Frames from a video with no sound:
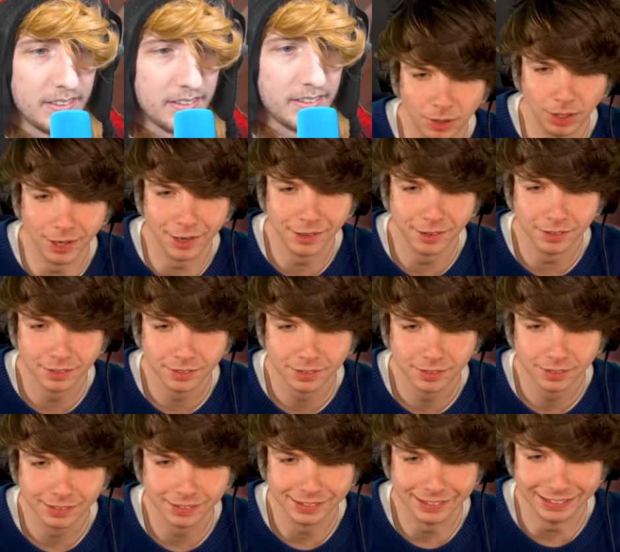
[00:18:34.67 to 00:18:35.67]
Come on.
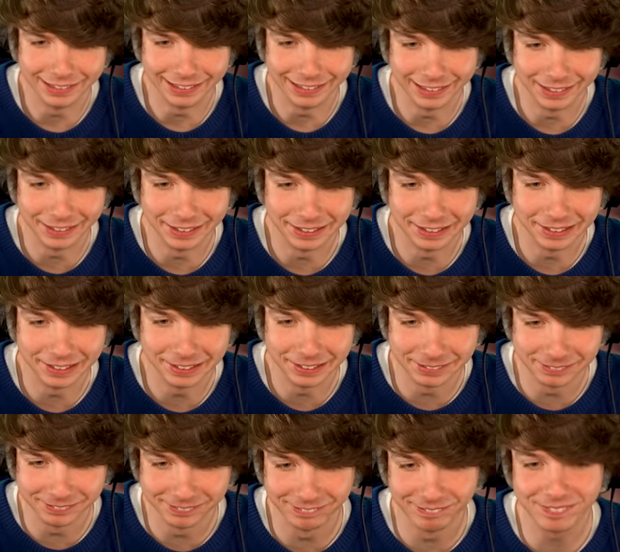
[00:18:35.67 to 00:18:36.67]
Thumbs yep.
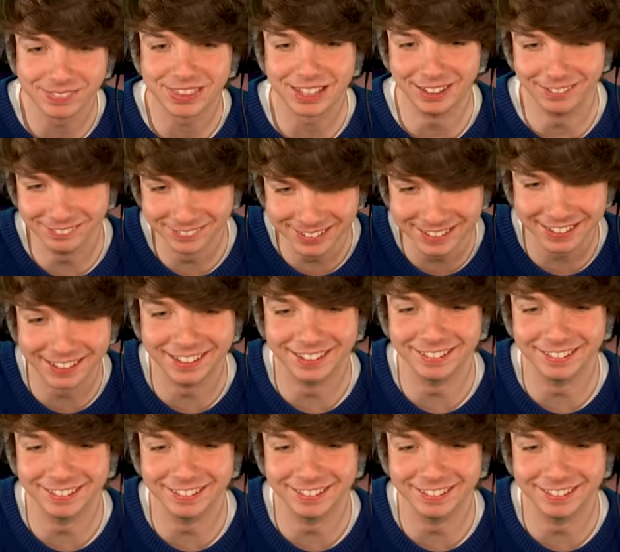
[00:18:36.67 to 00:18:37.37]
Up. Yeah. Thumbs